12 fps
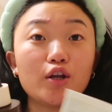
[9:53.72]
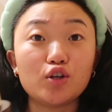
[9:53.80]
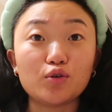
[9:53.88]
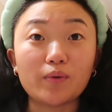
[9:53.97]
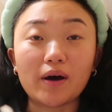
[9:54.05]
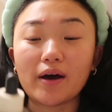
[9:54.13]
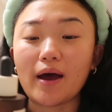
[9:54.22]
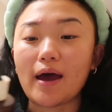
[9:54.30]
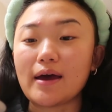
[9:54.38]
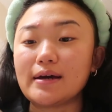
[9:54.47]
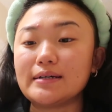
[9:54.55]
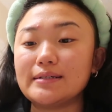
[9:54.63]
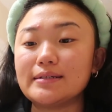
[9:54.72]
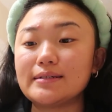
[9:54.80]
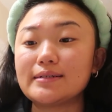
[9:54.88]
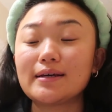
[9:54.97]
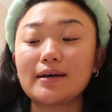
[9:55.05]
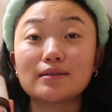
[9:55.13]
Anua
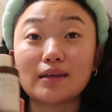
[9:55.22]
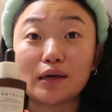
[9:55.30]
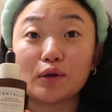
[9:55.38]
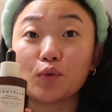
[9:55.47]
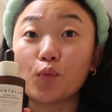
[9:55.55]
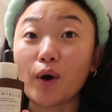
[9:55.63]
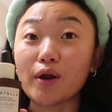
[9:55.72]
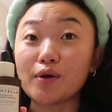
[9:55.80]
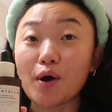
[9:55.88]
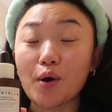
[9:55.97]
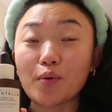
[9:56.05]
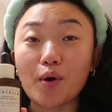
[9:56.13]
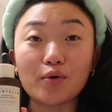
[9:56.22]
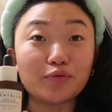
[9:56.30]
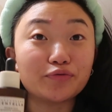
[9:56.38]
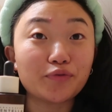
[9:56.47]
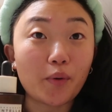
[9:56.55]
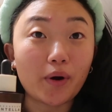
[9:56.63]
and Skin
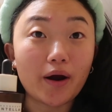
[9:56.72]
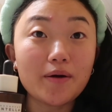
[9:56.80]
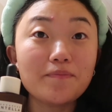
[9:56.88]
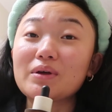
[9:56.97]
1004,